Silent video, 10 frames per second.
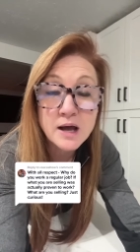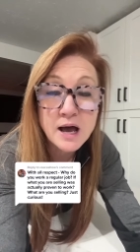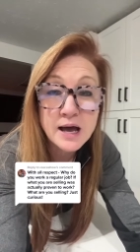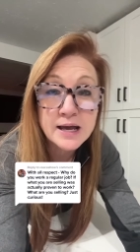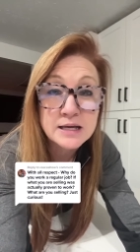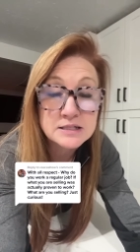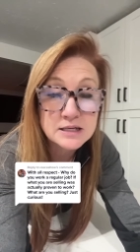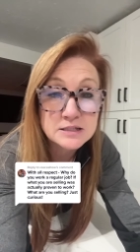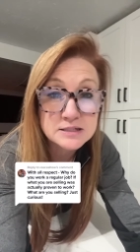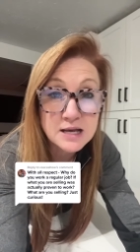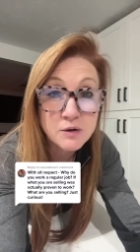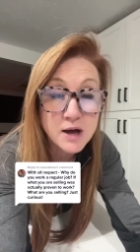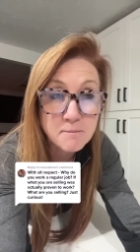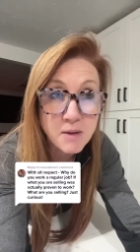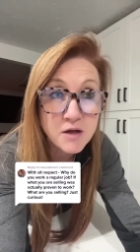high ticket sale
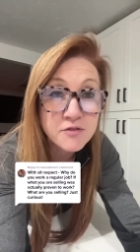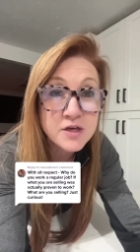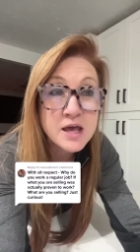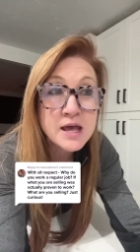a month.